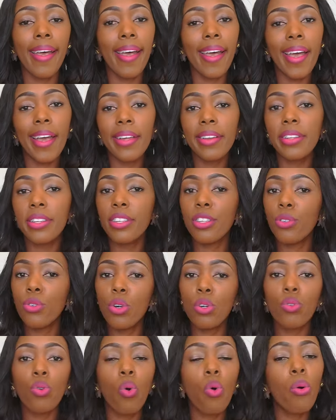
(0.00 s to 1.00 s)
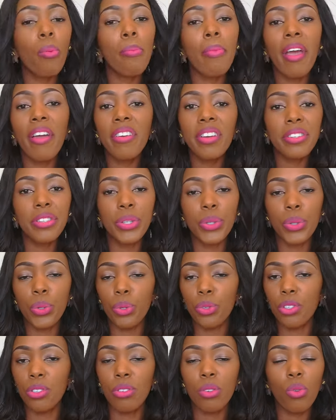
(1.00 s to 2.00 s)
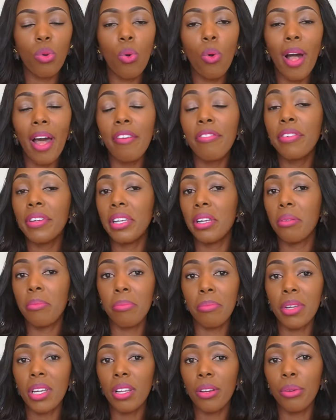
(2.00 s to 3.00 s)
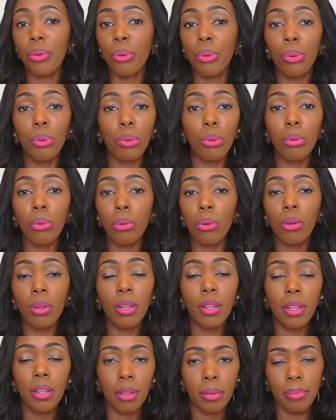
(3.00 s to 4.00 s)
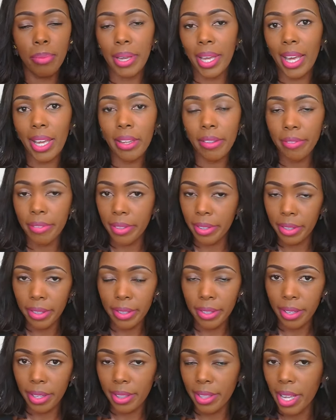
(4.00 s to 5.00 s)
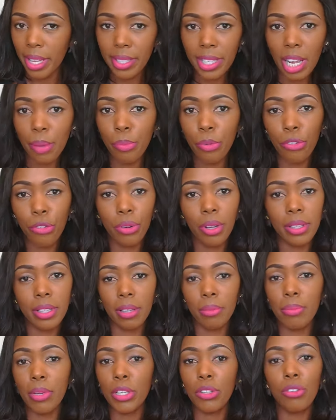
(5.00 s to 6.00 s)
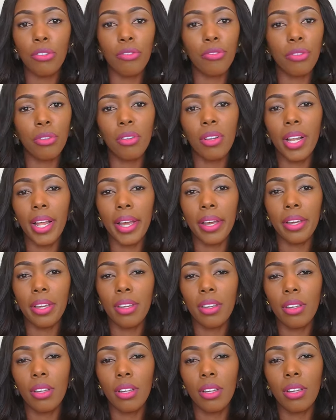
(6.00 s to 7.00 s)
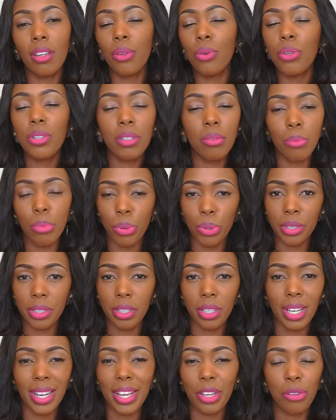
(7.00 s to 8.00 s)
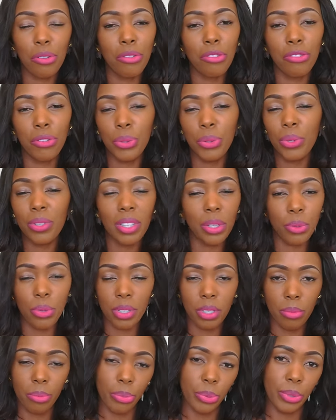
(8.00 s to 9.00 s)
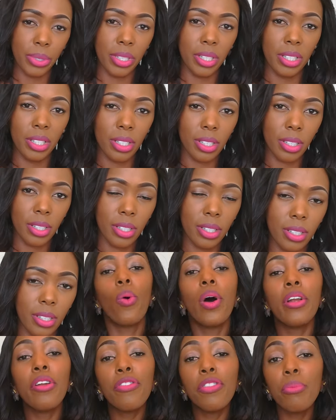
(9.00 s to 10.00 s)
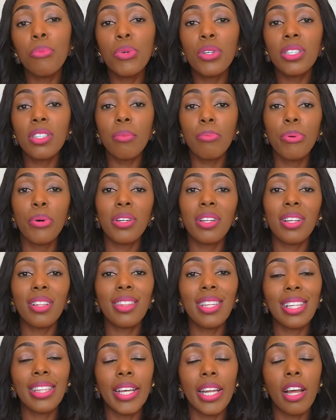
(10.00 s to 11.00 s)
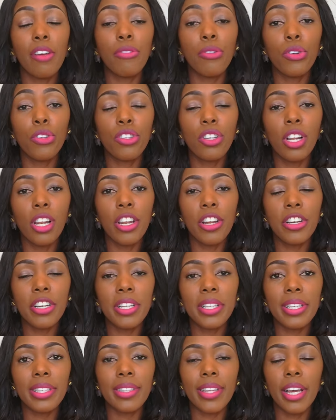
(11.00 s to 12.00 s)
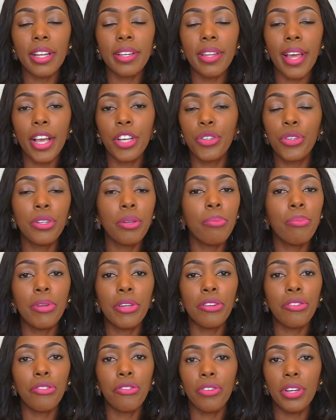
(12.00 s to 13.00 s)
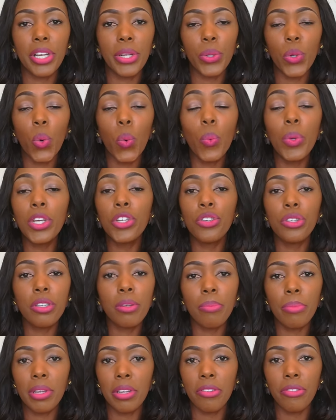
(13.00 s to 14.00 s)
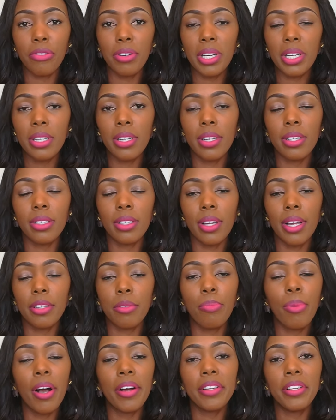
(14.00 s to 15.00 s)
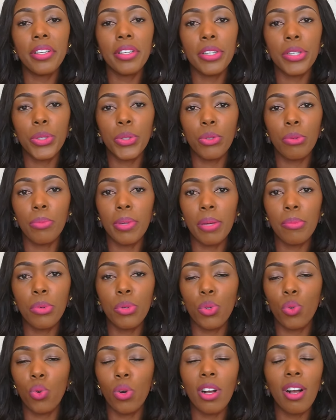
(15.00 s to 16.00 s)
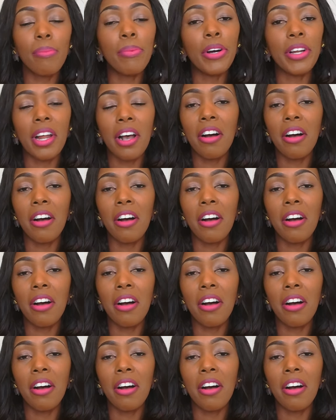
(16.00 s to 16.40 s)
And it's not all marriages, or it's not all African men who behave in that type of way that makes you feel like you're not important, like your views are not important. One of the most important things that I've also learned is that I shouldn't be afraid, or we shouldn't be afraid as partners to be able to talk about